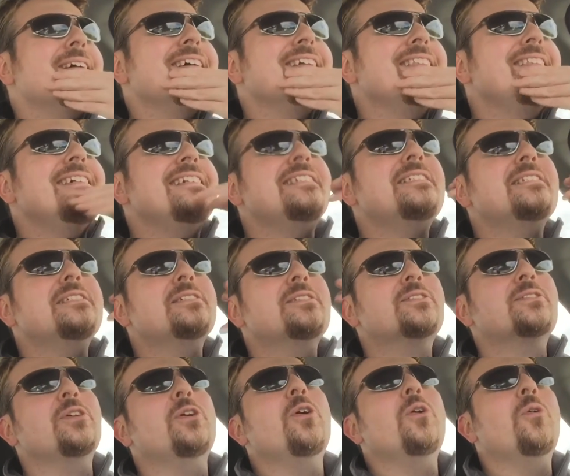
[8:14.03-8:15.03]
this is
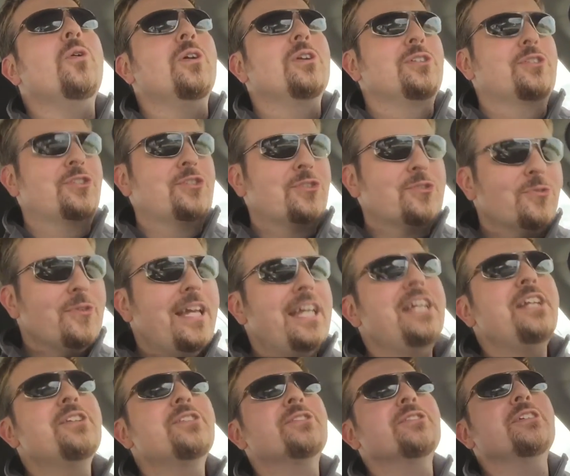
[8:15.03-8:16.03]
so
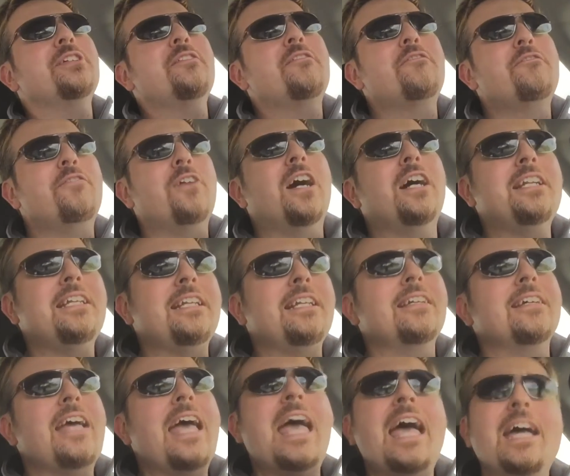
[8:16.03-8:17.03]
strangely
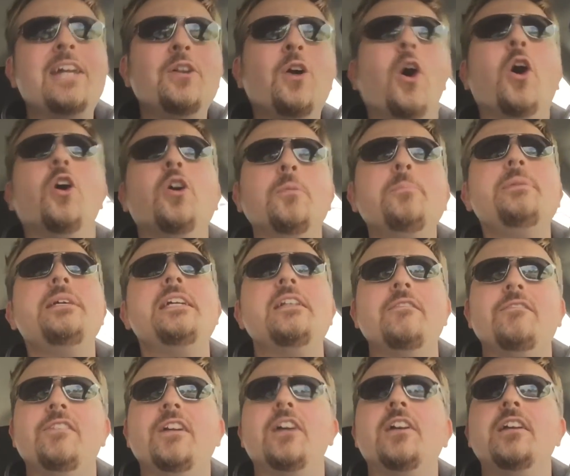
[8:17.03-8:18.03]
funny and albeit
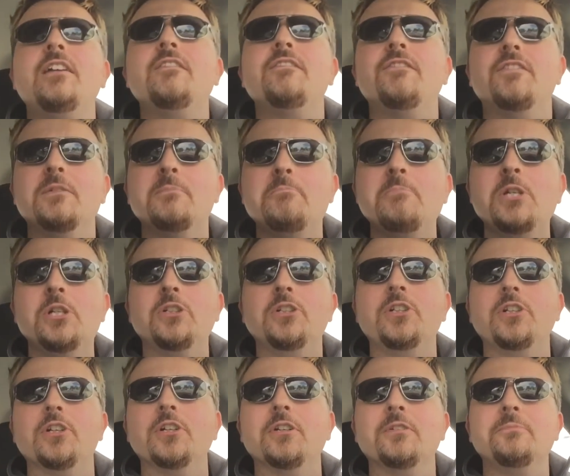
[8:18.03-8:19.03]
very
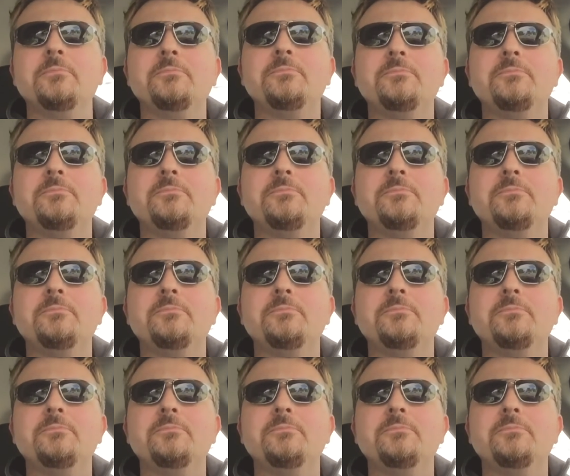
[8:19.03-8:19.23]
familiar.